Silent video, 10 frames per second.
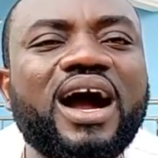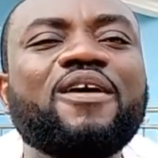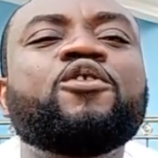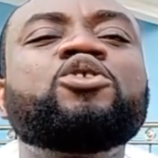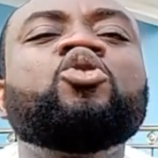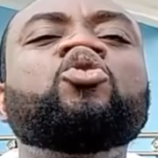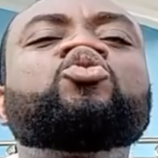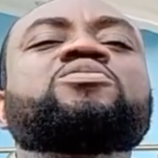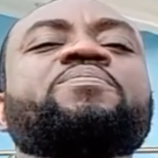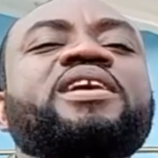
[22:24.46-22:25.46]
And for
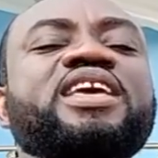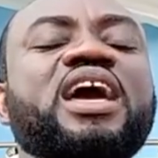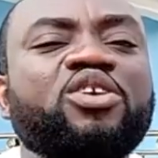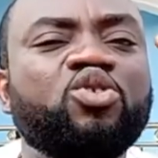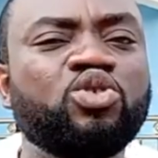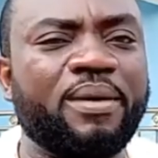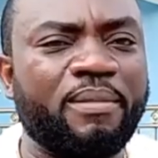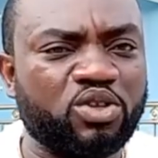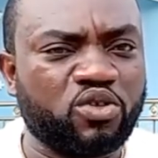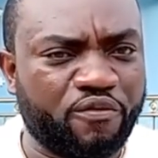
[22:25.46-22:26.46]
those who spend their huge
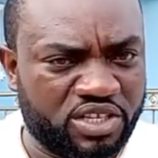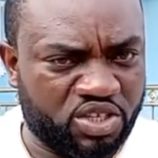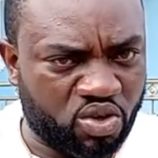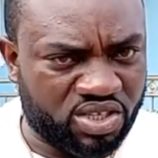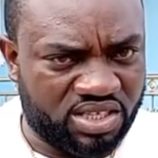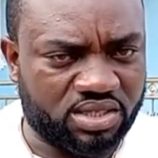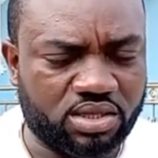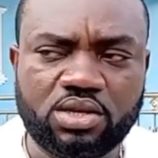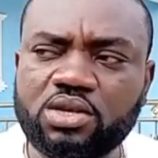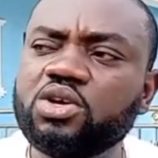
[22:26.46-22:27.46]
amount of resources